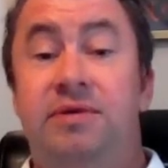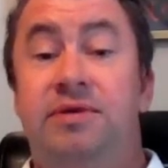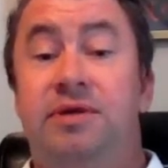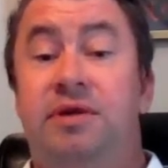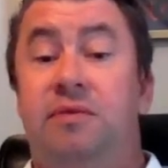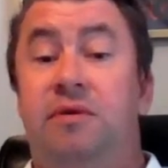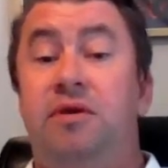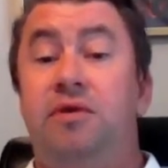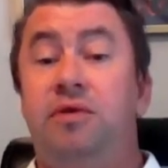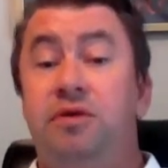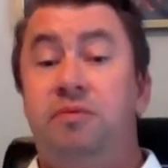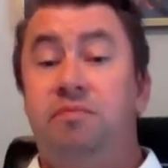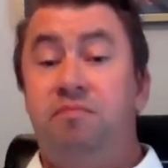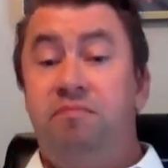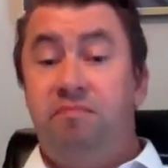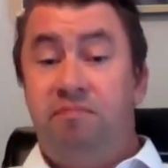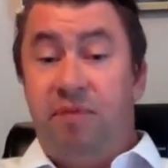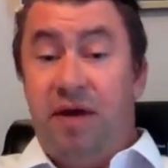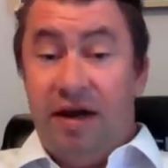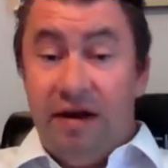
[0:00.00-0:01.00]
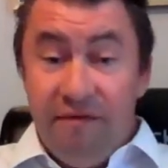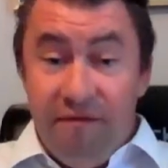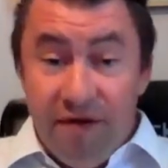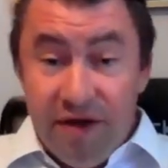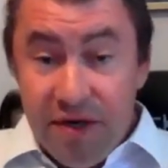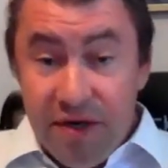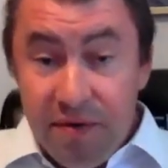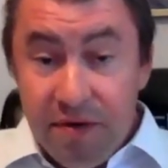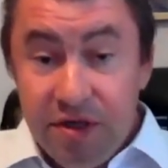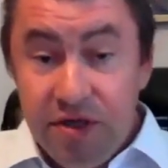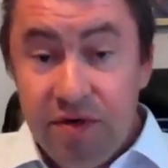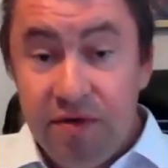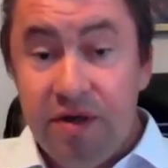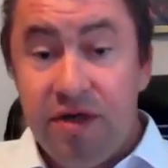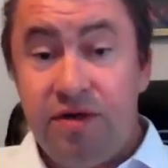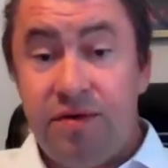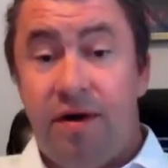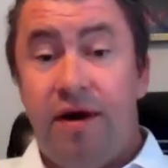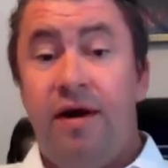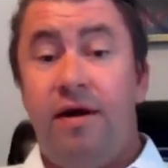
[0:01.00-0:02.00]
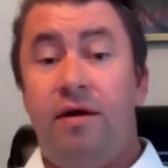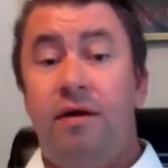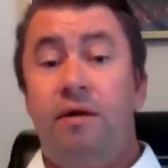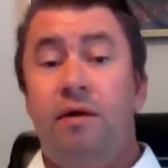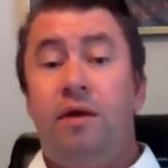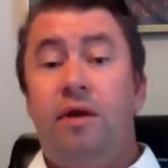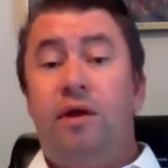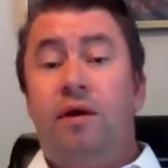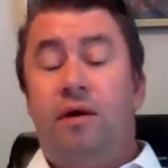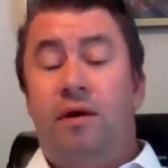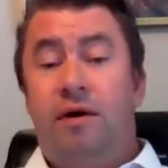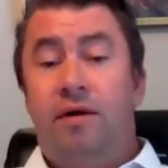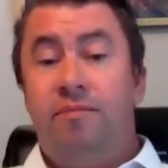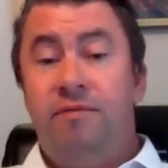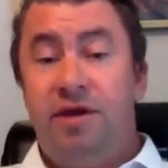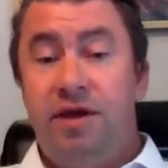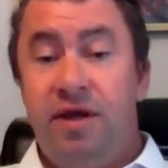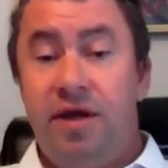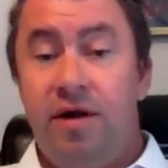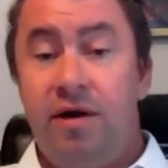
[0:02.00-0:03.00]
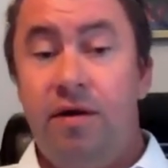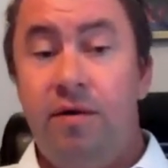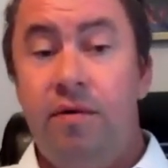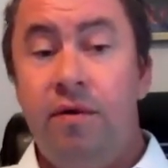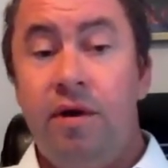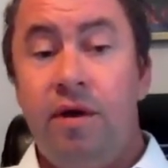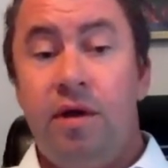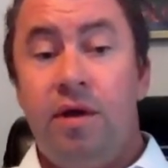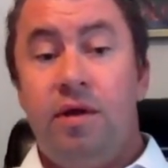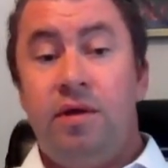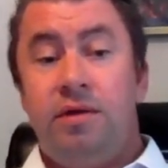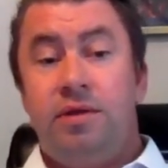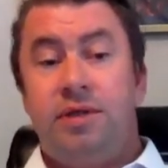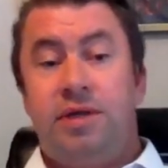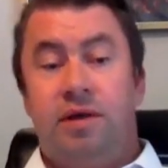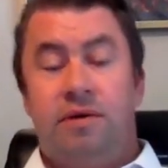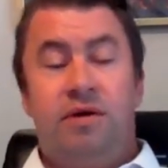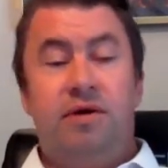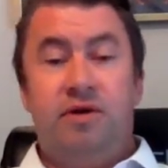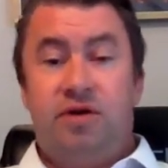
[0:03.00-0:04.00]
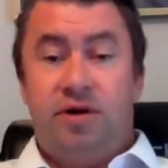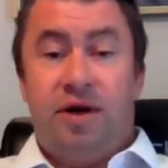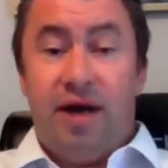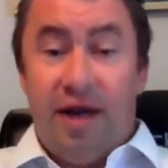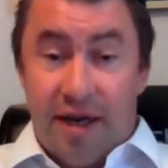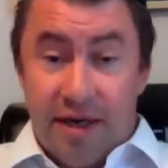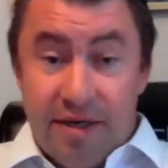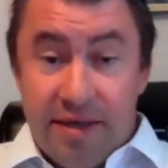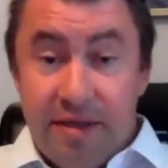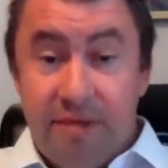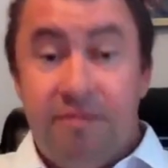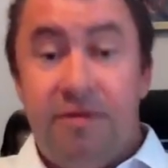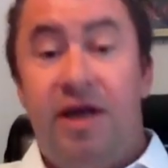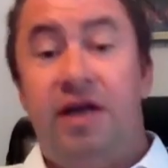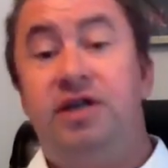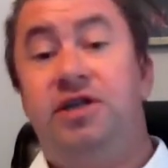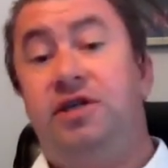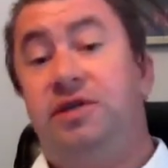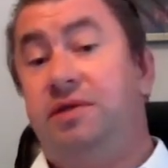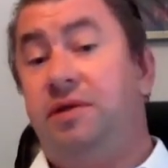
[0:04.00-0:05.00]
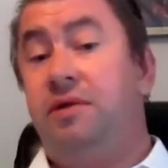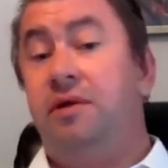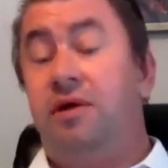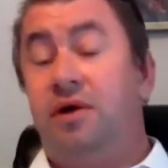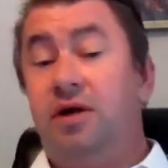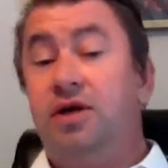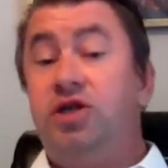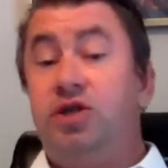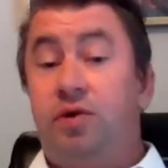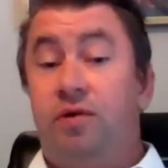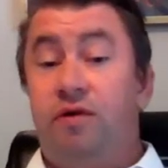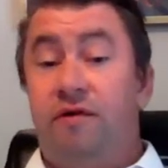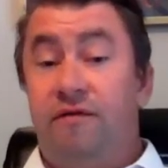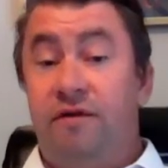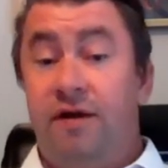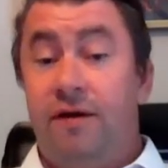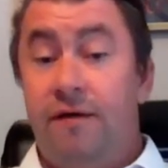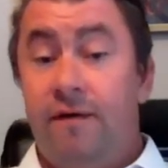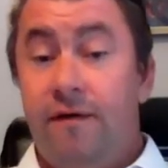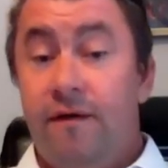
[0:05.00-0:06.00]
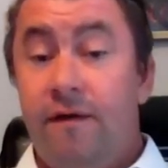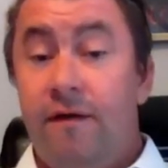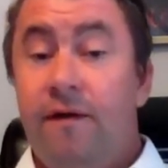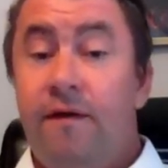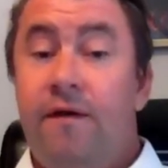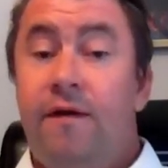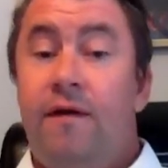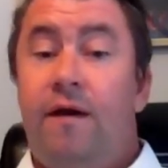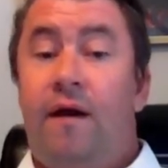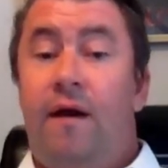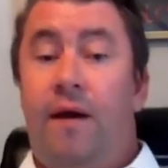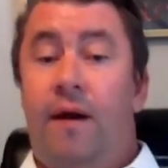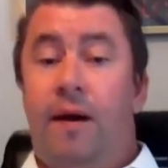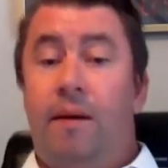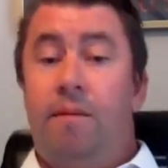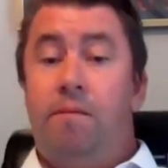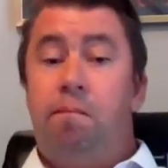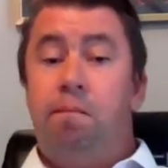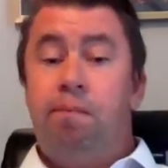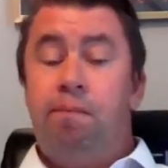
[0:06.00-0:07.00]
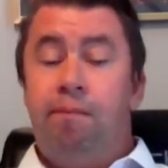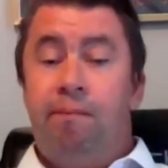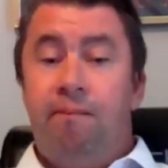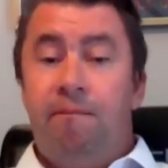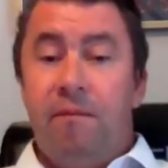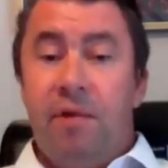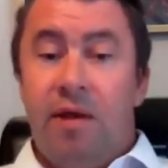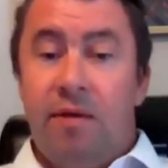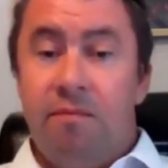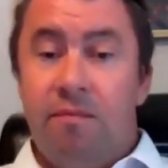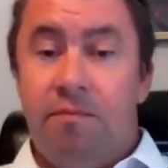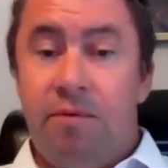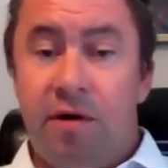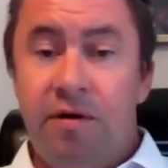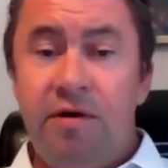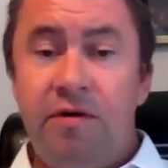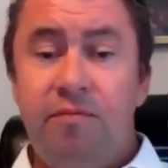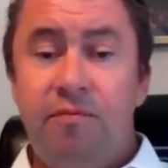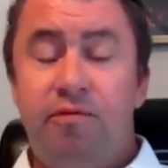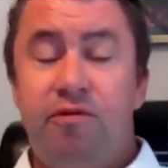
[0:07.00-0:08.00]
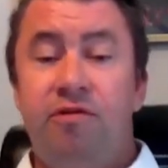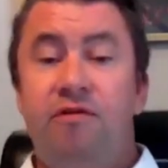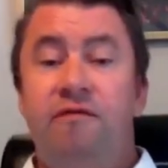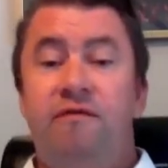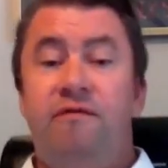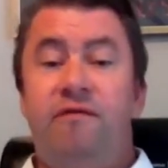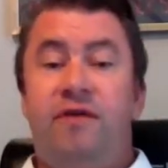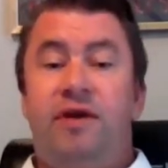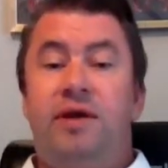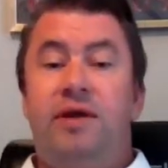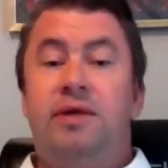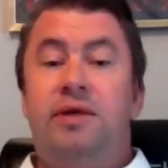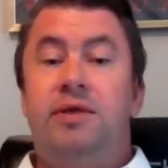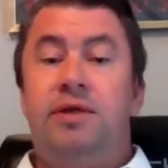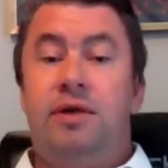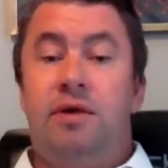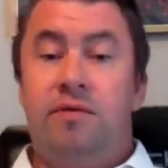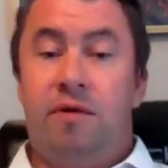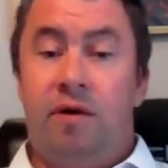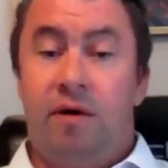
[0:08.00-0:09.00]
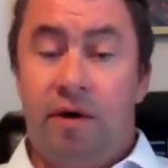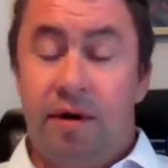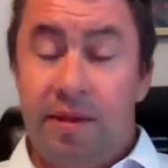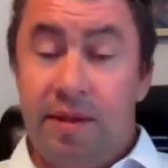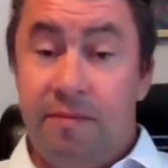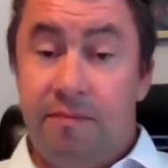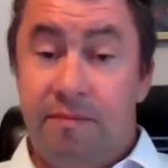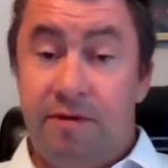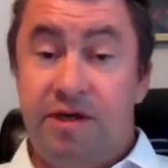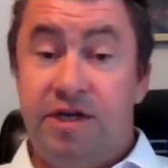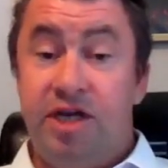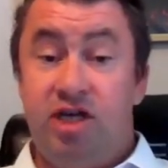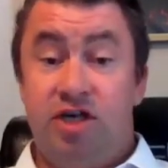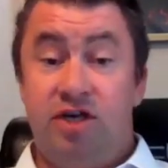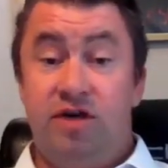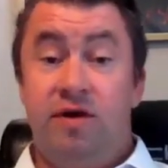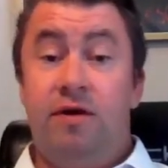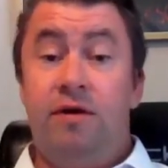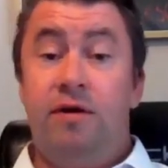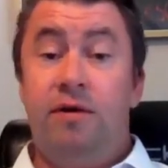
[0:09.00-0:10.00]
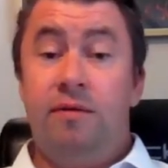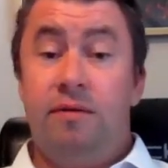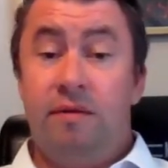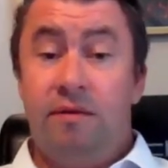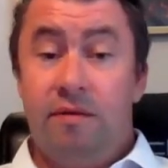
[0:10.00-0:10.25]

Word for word: there's a huge benefit to a jury trial on a P O, so you're trying it to the bench is the long and short of it. Um, burden of proof is on the petitioner.